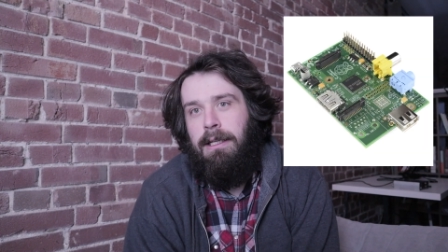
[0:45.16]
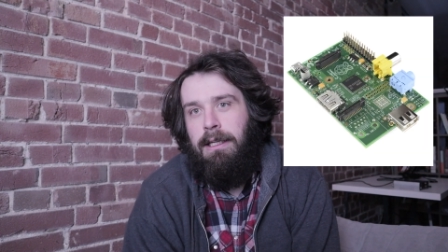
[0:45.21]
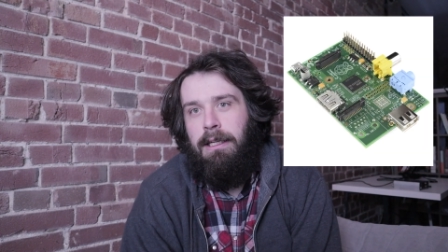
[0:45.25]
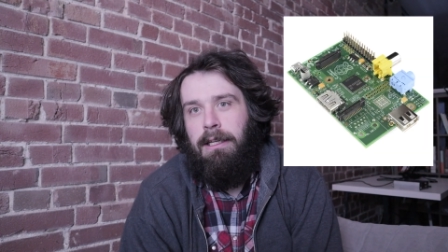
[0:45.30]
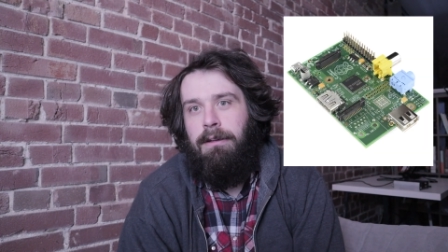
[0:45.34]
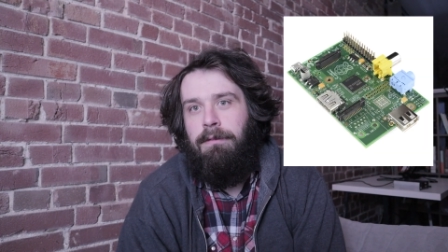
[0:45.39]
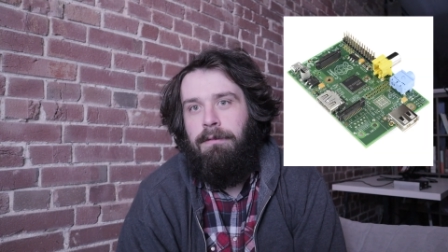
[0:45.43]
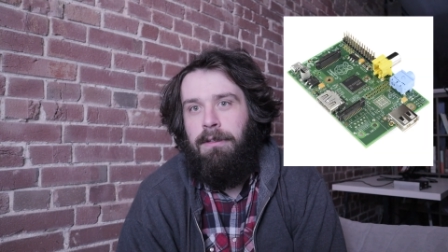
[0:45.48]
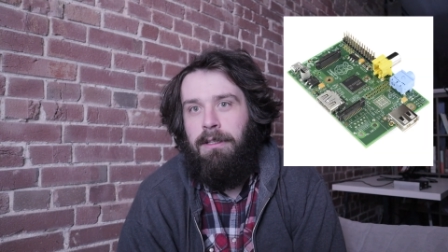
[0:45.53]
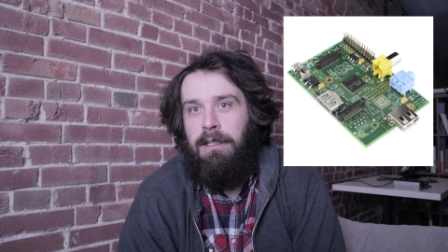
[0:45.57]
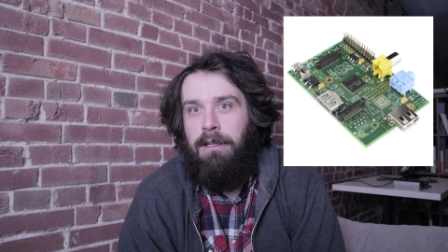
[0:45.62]

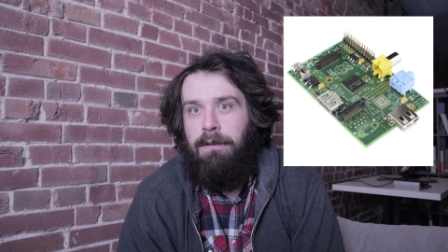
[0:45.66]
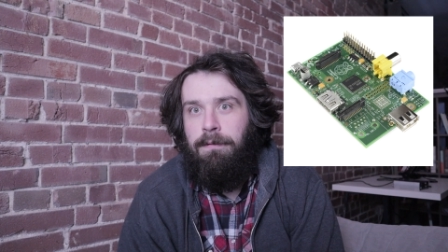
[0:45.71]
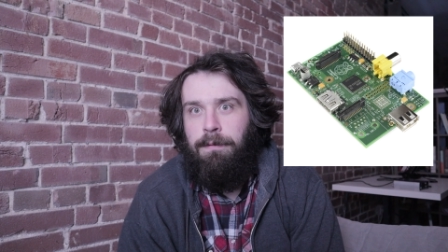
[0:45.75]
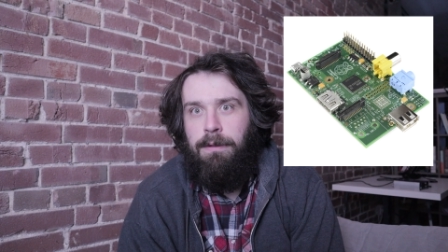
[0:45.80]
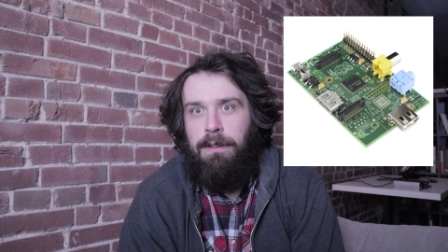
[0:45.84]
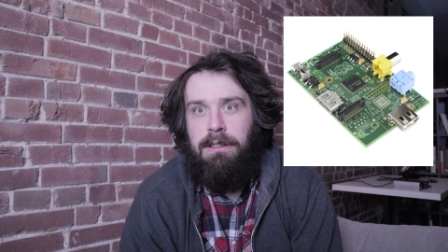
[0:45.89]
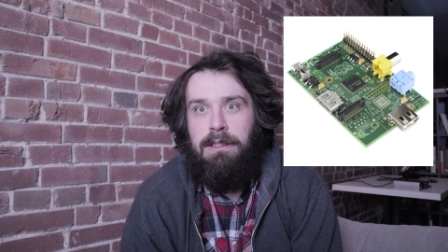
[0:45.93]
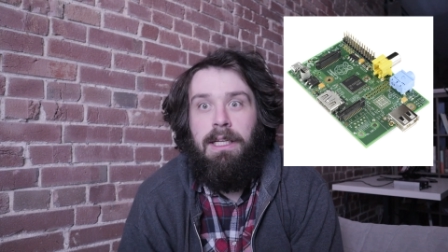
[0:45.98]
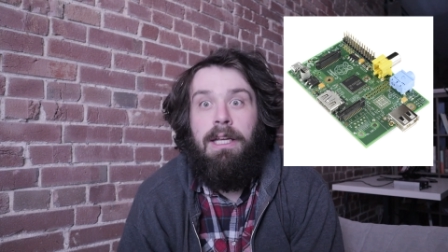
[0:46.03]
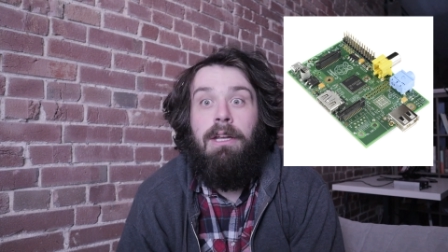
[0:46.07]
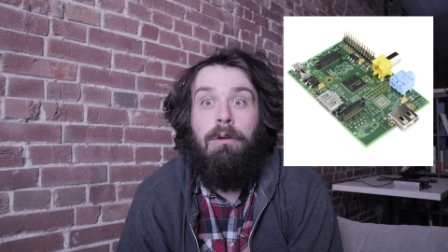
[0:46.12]
Even if
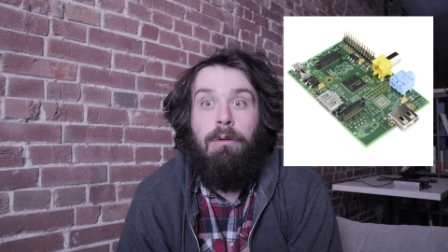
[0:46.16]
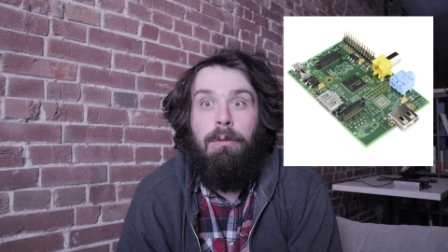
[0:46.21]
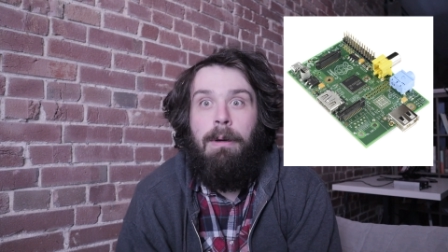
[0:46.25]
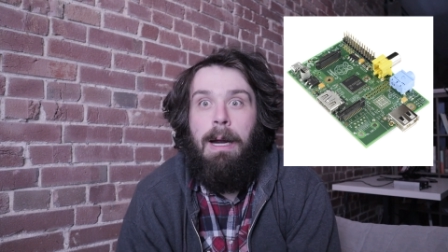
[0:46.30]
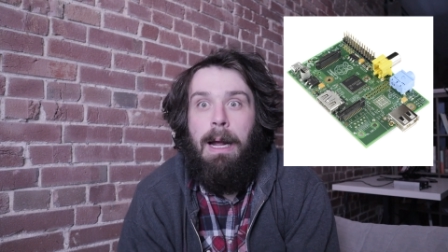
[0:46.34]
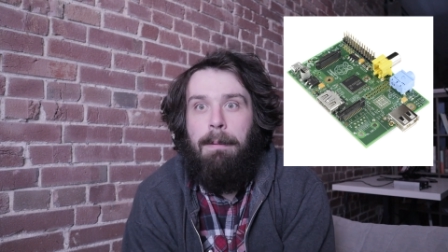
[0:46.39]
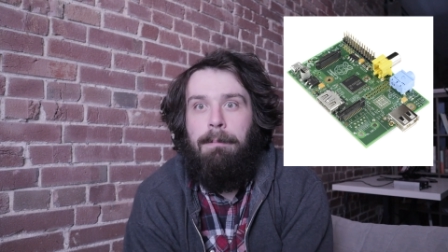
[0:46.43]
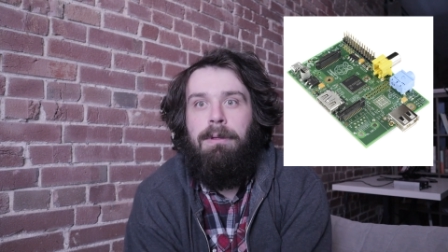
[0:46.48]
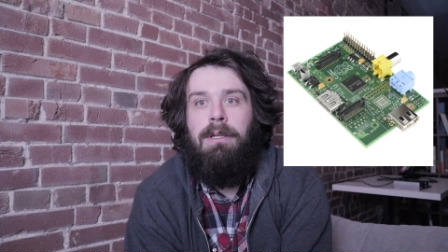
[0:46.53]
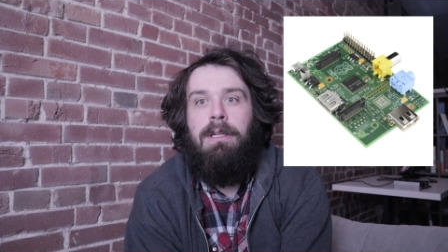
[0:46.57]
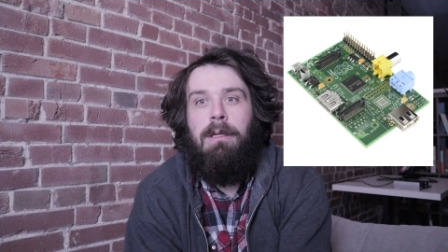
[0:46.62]
it's a
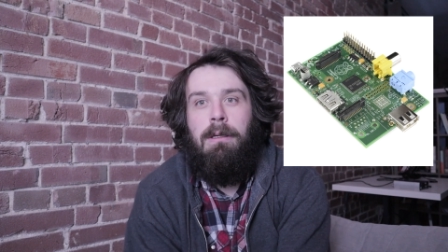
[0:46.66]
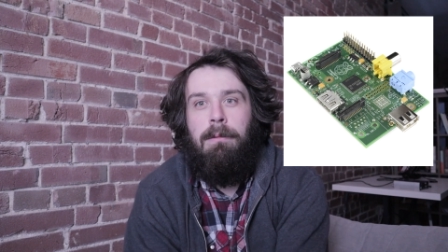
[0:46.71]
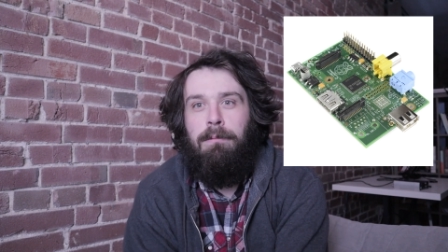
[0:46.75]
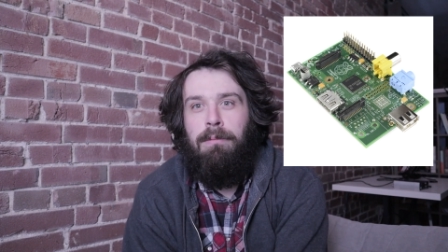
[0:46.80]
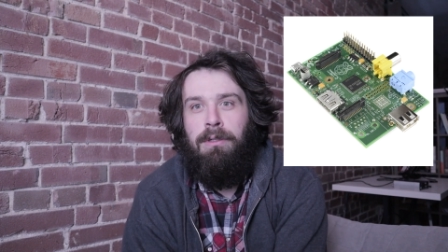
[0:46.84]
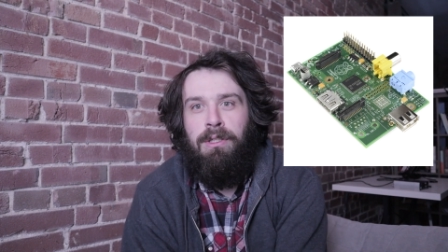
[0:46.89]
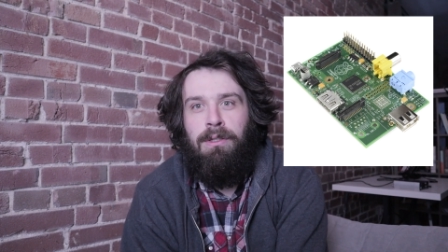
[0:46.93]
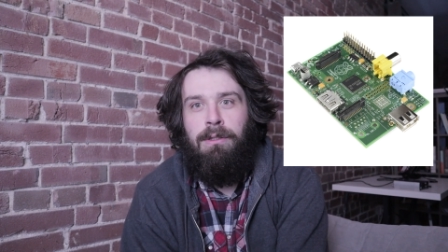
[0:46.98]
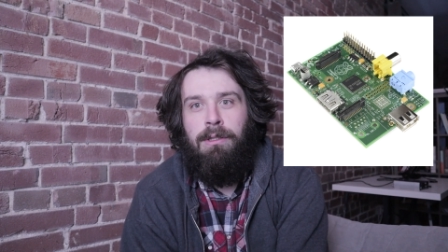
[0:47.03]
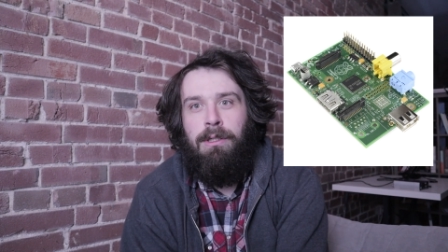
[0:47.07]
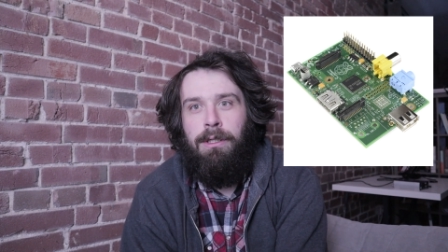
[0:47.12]
crappy
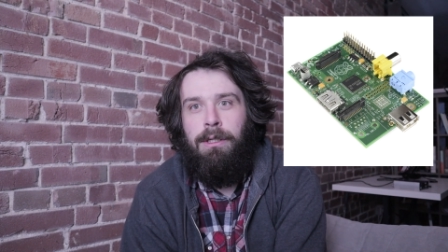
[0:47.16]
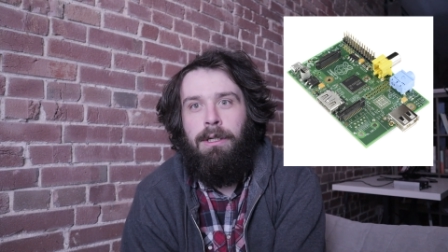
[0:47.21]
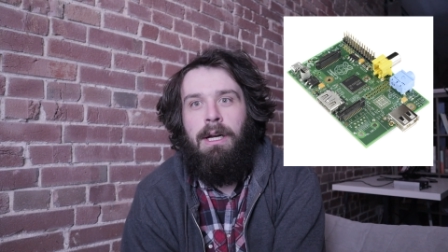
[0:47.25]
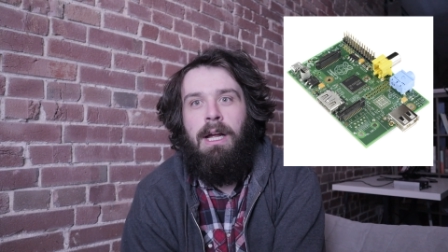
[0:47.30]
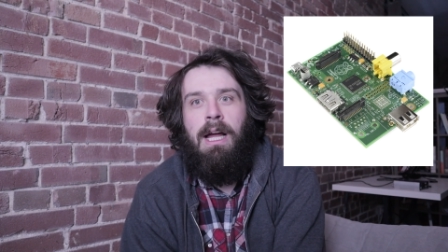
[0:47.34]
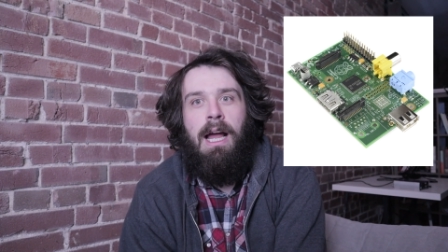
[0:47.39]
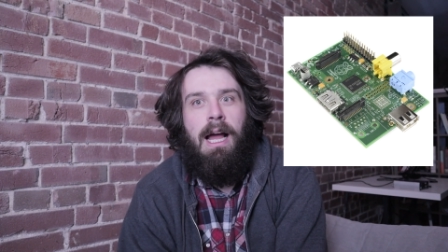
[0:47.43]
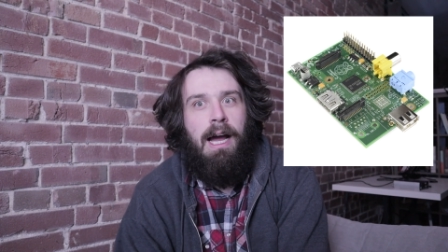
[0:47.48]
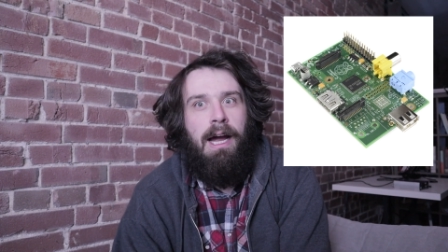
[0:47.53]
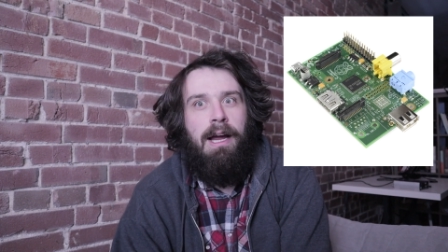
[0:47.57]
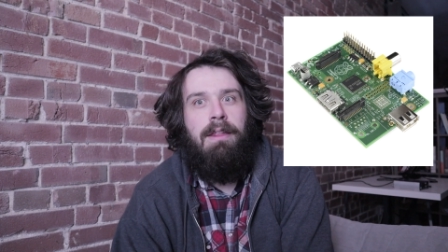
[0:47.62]
computer,
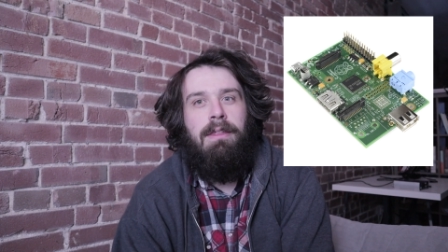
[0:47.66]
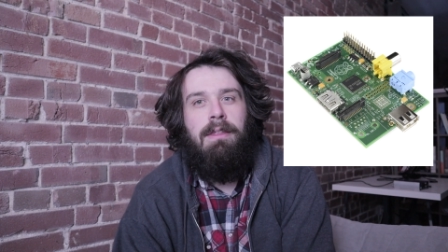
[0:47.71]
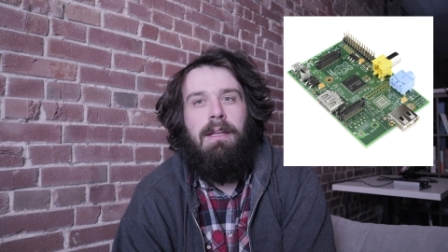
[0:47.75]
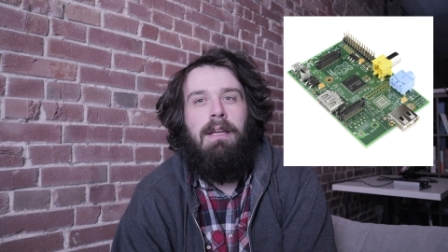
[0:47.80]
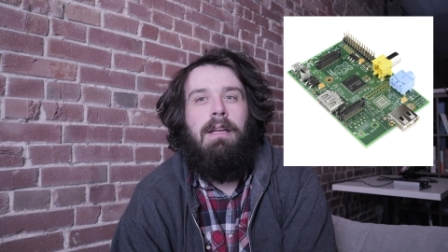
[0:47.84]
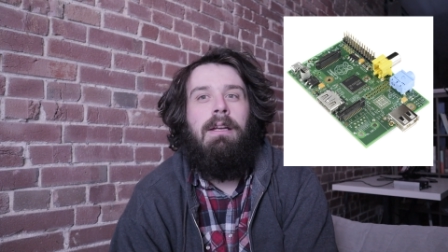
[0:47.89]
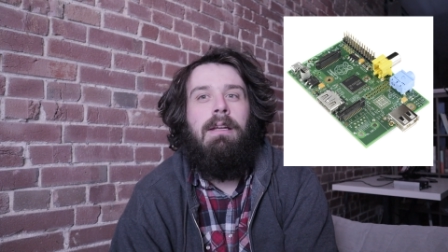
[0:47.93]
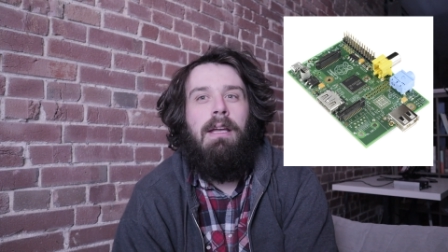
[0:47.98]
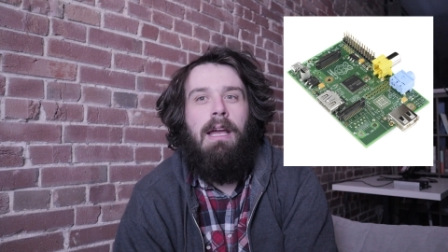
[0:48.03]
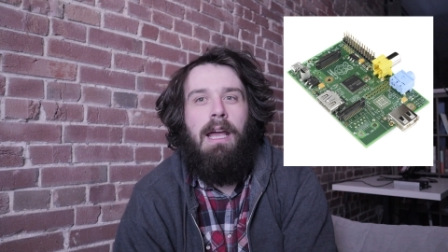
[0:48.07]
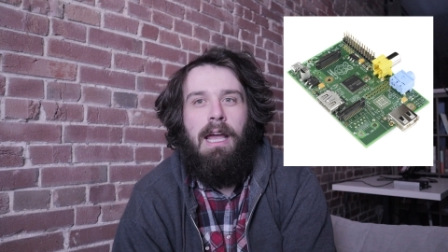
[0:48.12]
I
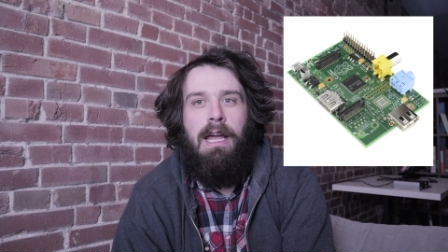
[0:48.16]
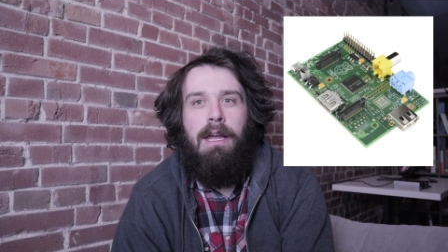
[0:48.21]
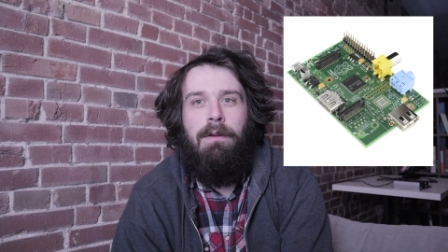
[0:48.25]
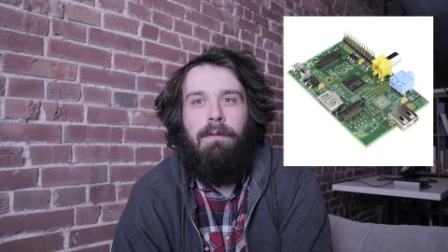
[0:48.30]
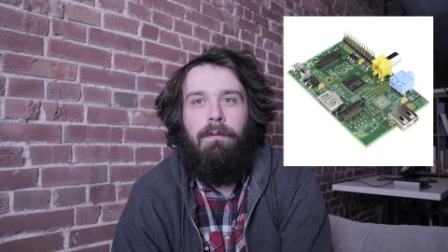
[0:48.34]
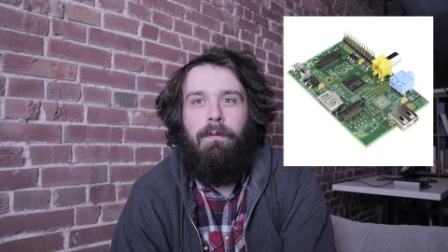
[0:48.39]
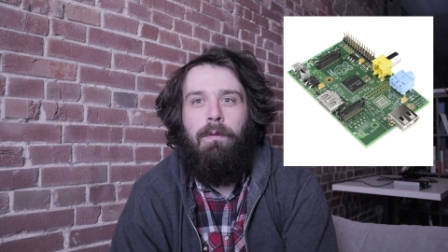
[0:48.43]
think a